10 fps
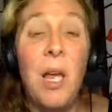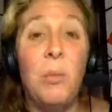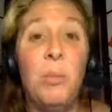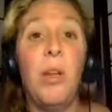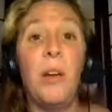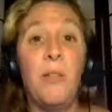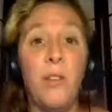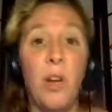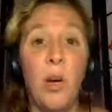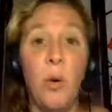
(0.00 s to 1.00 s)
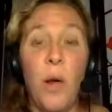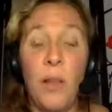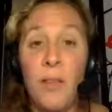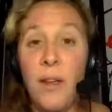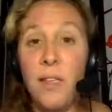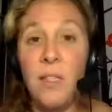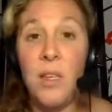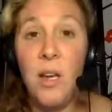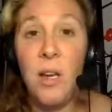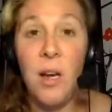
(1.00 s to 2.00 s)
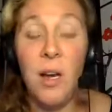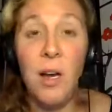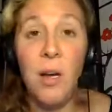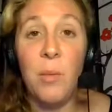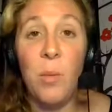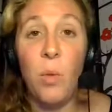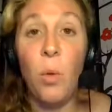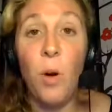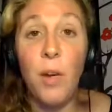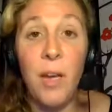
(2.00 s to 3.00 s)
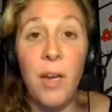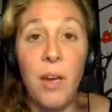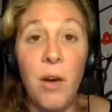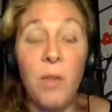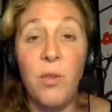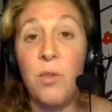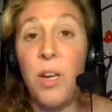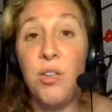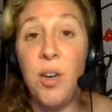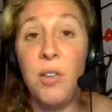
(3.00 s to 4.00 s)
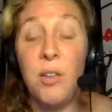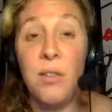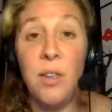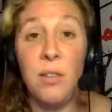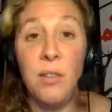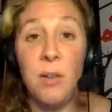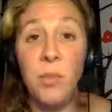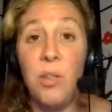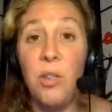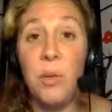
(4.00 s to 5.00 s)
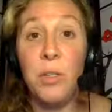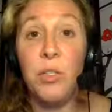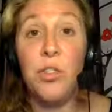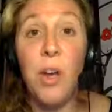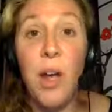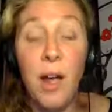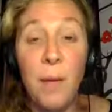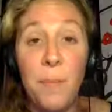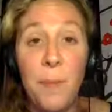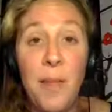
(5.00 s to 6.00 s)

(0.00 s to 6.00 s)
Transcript: blood flow and less working of your digestive system to do its job,